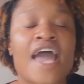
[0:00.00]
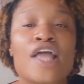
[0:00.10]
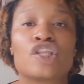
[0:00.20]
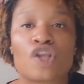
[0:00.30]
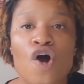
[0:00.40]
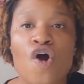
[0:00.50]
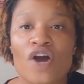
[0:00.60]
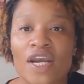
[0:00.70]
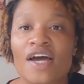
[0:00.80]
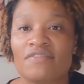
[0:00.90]

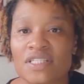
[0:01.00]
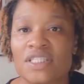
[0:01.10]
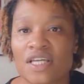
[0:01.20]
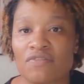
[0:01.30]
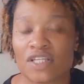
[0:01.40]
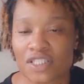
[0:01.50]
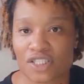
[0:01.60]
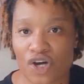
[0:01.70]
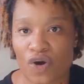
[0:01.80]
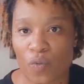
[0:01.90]
long enough to see if this
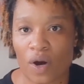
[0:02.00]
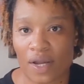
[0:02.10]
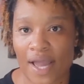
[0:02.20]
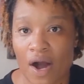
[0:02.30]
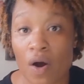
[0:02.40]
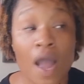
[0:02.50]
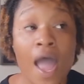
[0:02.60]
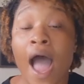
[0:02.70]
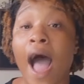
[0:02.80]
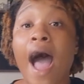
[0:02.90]
is going to work out.
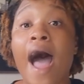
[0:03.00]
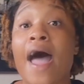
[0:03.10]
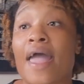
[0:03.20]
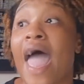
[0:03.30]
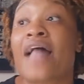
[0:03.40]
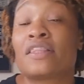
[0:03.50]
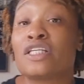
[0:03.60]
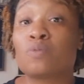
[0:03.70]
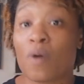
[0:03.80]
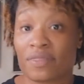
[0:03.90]
At
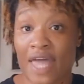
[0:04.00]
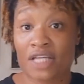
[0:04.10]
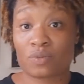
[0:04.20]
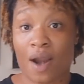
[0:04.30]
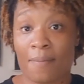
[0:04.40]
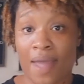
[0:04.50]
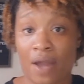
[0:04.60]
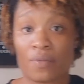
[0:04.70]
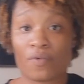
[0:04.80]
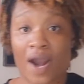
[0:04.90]
this point, that's where I'm
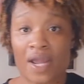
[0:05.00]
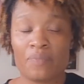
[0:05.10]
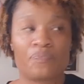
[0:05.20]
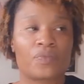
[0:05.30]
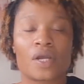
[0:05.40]
at, right?